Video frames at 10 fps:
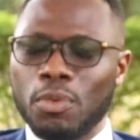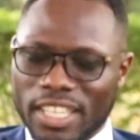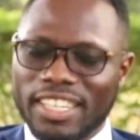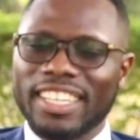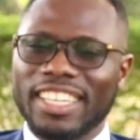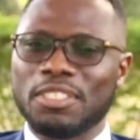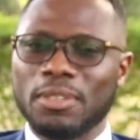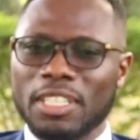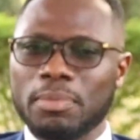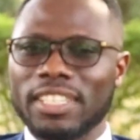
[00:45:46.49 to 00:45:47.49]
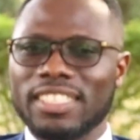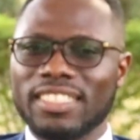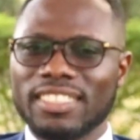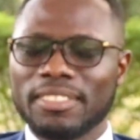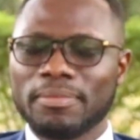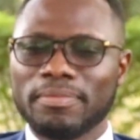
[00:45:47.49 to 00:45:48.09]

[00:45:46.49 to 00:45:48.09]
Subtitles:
with another guest you're expecting.